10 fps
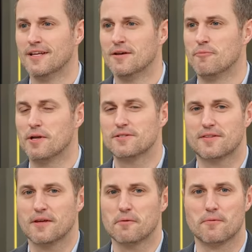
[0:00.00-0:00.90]
but here's the
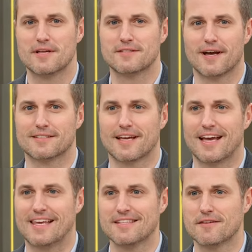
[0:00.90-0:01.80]
thing with the Red Sox. I,
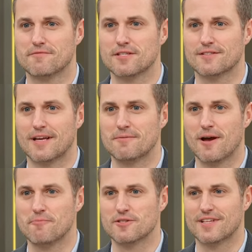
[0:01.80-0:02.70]
I guess I'm just I,
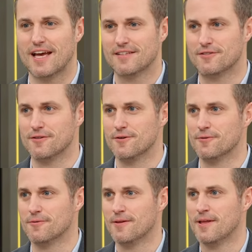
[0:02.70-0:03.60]
am resigned. So you're not to,
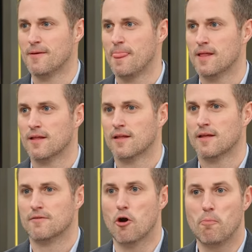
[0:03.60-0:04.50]
angry about them.
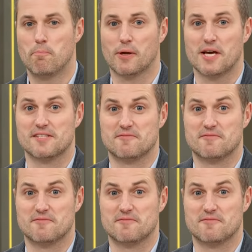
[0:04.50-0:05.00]
Sounds like he doesn't